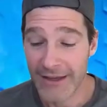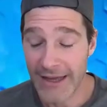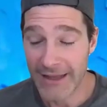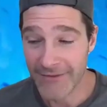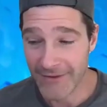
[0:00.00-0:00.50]

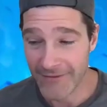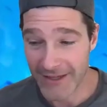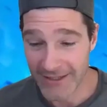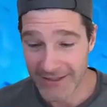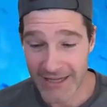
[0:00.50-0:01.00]

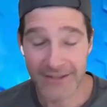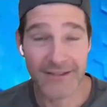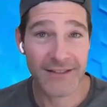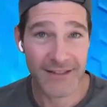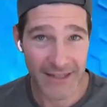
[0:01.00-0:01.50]
the
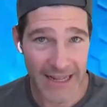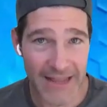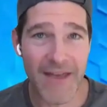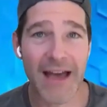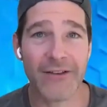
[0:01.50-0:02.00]
contestants
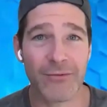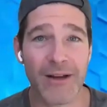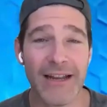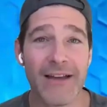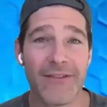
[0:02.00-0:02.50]
in the house
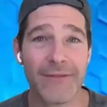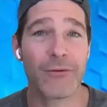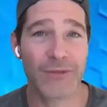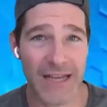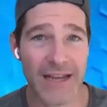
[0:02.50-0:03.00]
right now, that
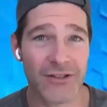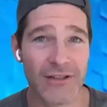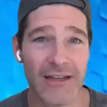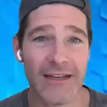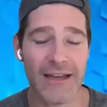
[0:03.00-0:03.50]
if it was
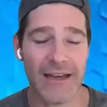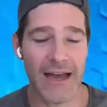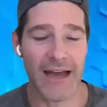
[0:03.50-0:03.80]
Angela,